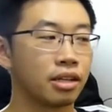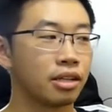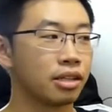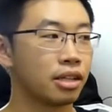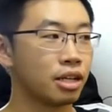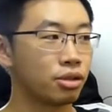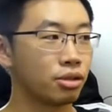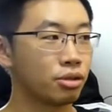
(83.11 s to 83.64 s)

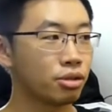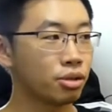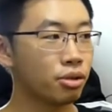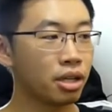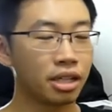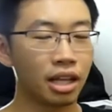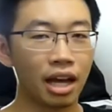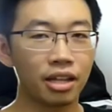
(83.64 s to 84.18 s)
There's also
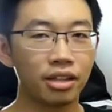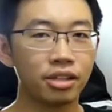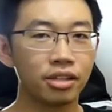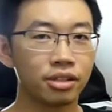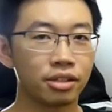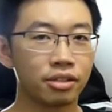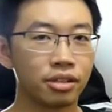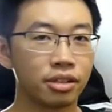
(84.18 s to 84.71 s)
an
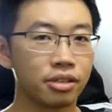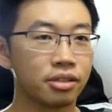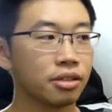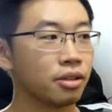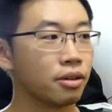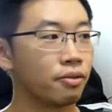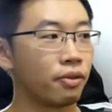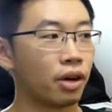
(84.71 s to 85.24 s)
additional
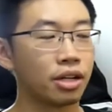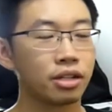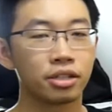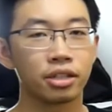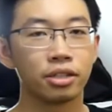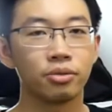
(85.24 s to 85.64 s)
function,